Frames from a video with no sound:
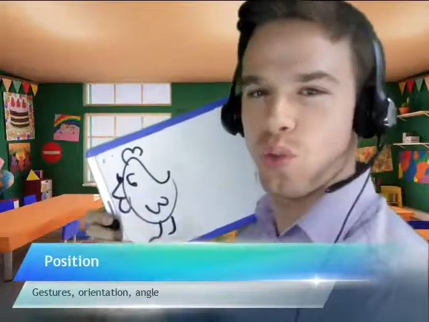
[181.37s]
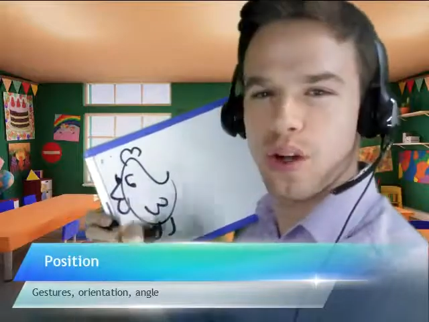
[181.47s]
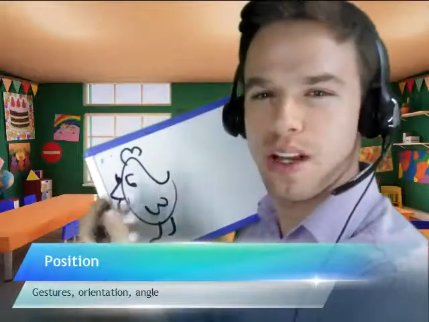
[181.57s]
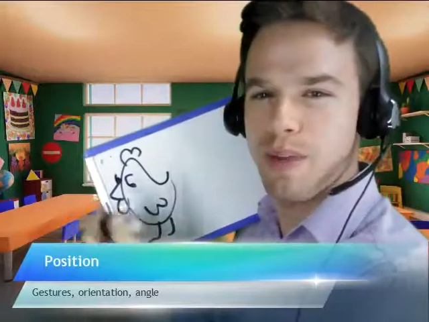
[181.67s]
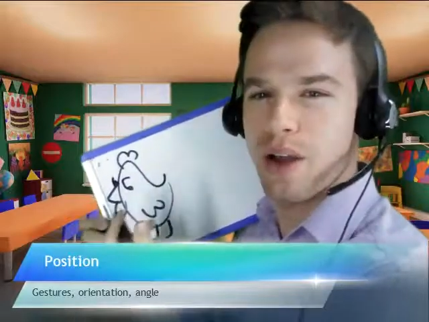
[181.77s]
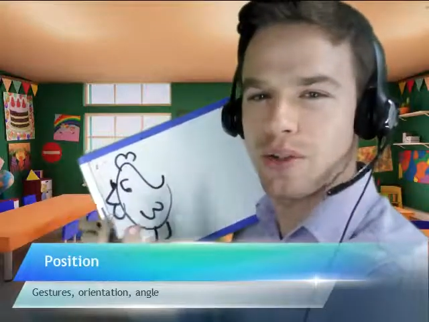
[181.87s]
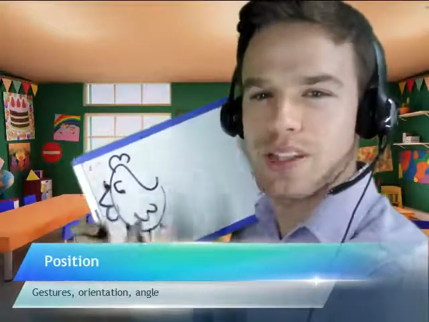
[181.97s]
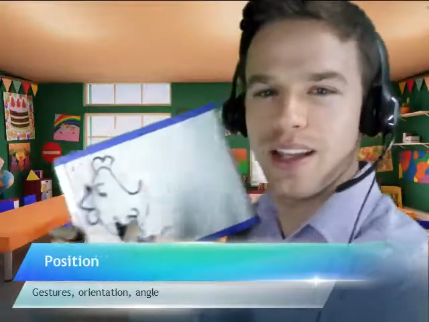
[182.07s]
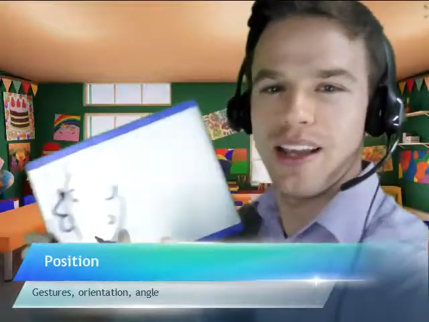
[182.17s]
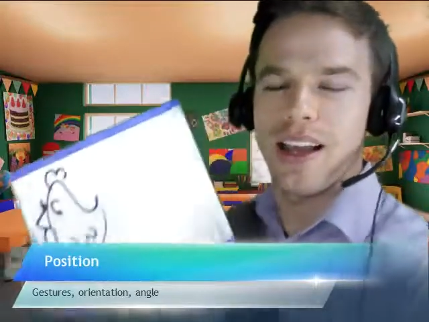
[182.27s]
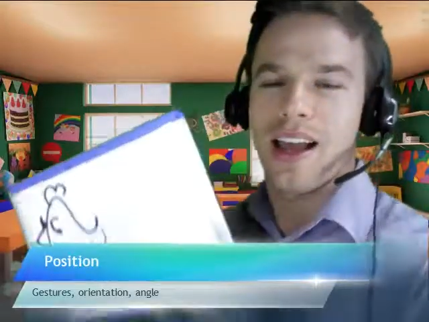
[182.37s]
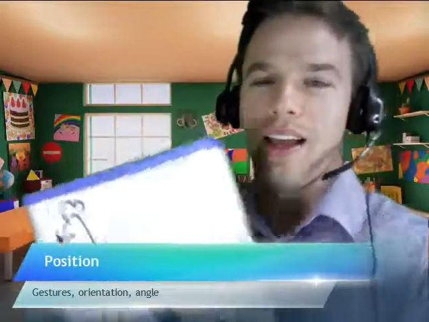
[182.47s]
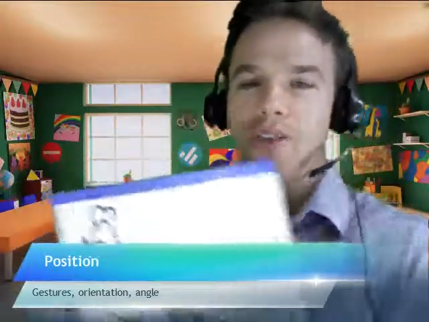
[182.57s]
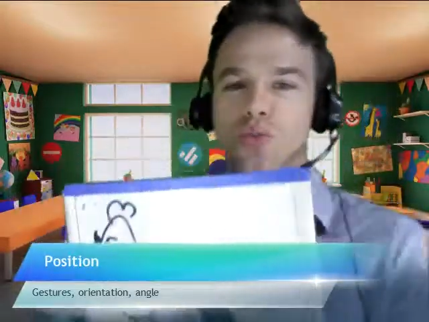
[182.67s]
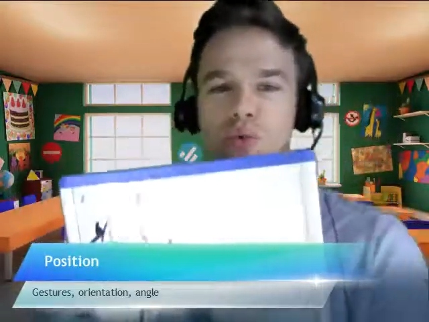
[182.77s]
worry about
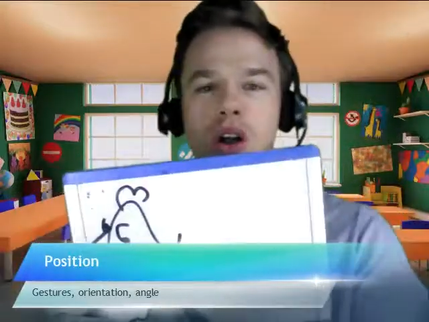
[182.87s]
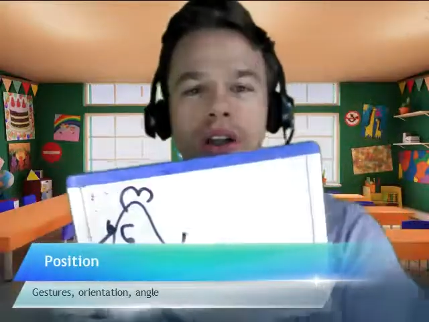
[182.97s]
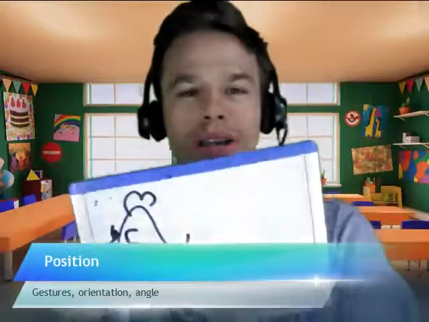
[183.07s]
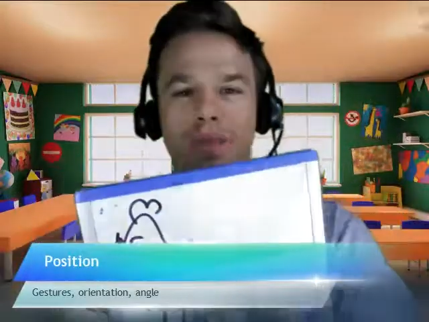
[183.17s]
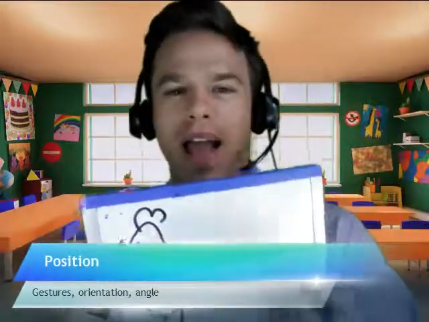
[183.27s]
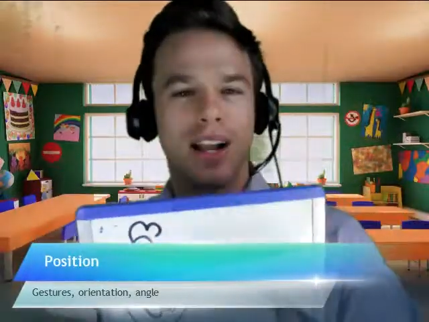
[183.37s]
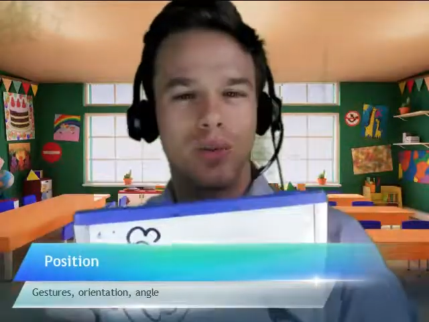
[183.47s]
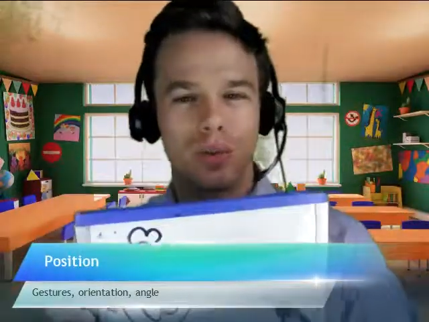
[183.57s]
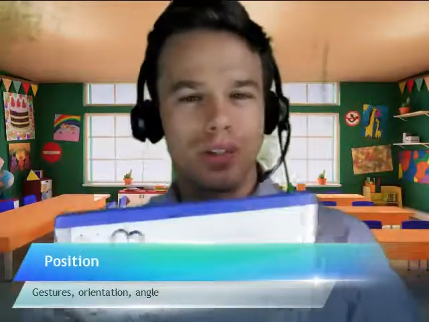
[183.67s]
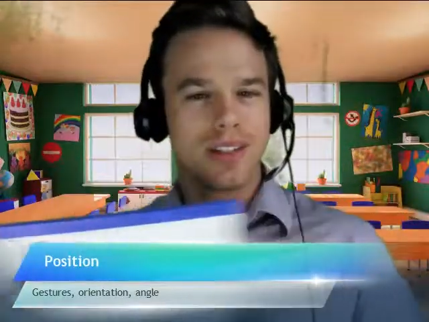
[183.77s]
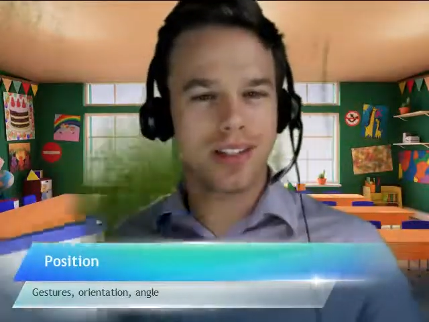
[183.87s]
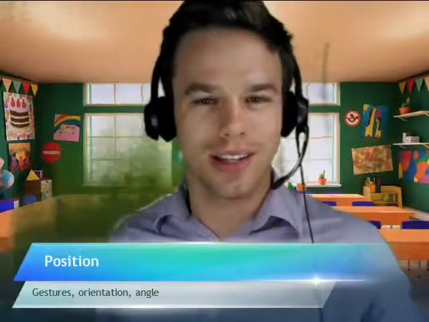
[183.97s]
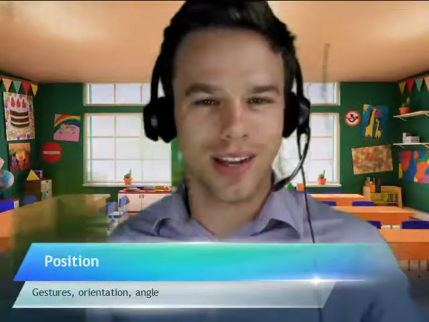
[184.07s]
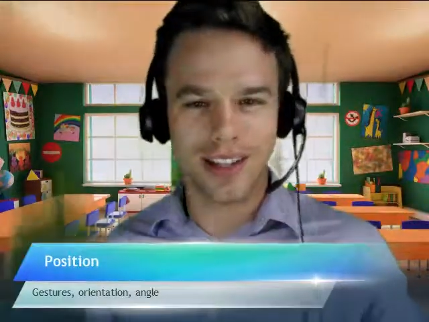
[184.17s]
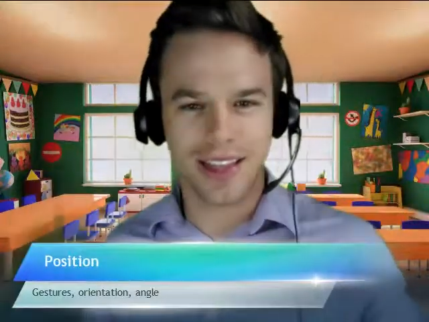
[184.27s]
drawing backwards,
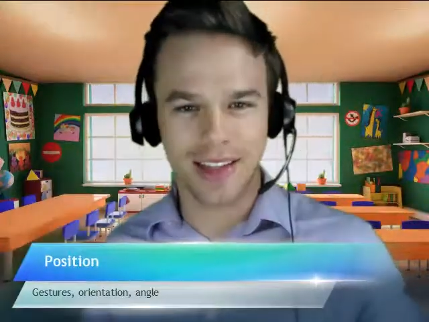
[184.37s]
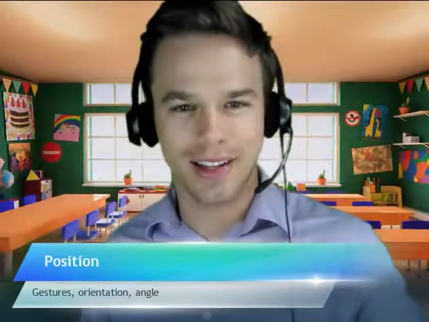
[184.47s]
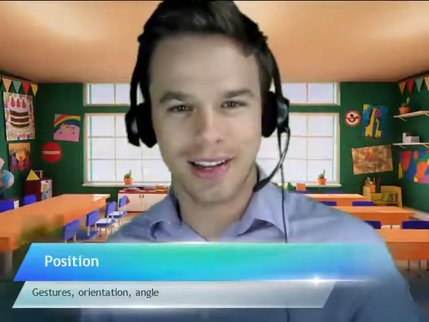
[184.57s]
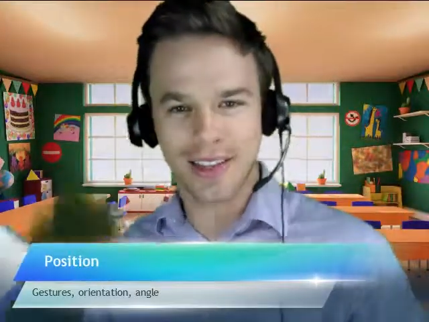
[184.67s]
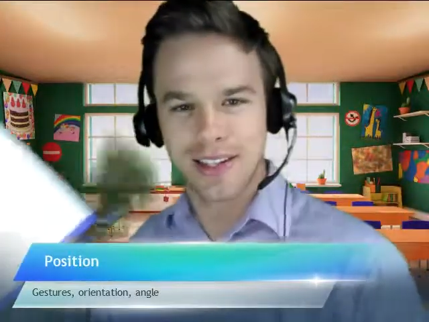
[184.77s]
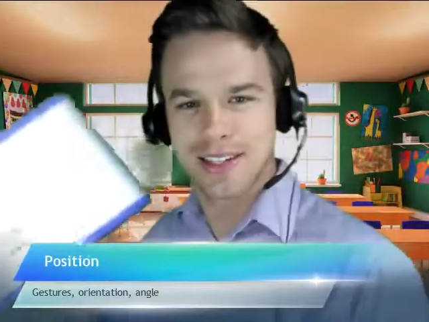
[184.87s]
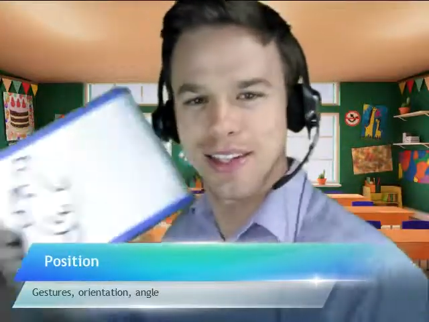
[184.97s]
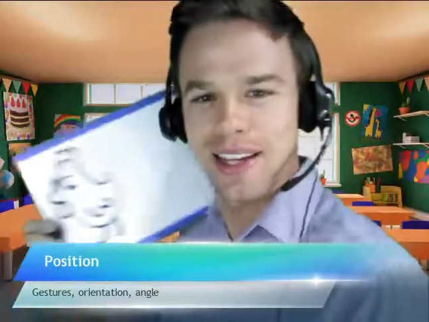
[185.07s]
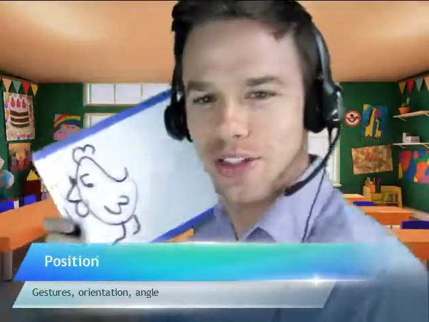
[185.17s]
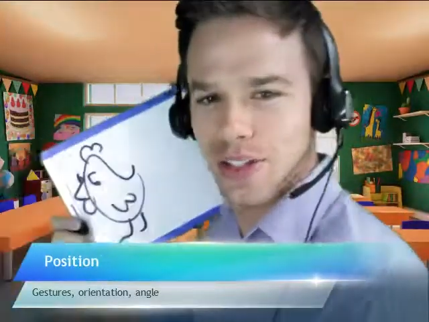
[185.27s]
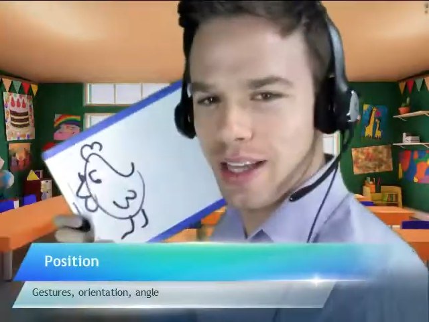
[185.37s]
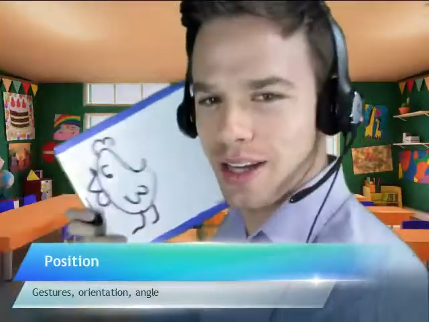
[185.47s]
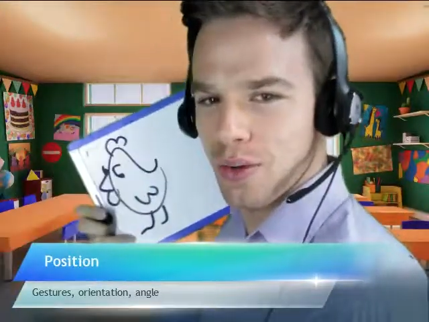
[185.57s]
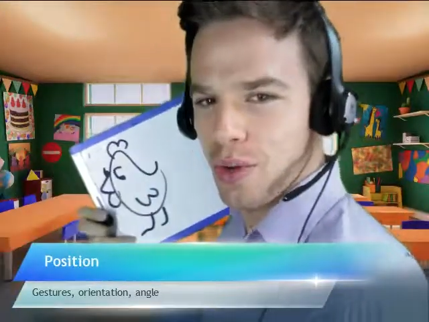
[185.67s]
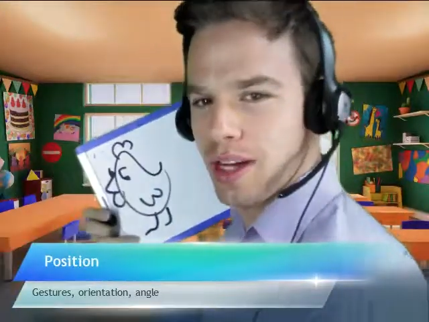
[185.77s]
anything like this. It's just like
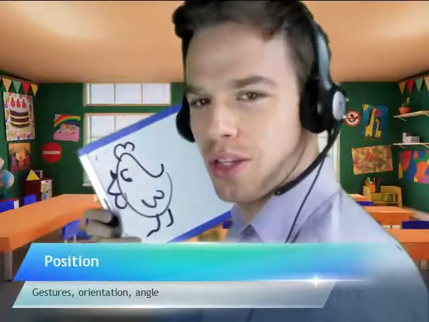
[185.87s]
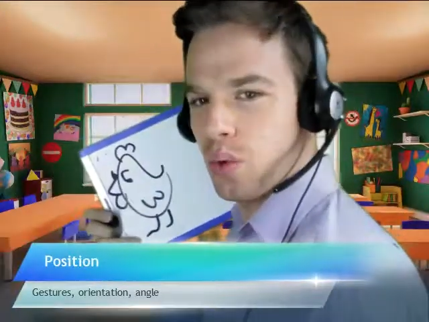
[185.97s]
a regular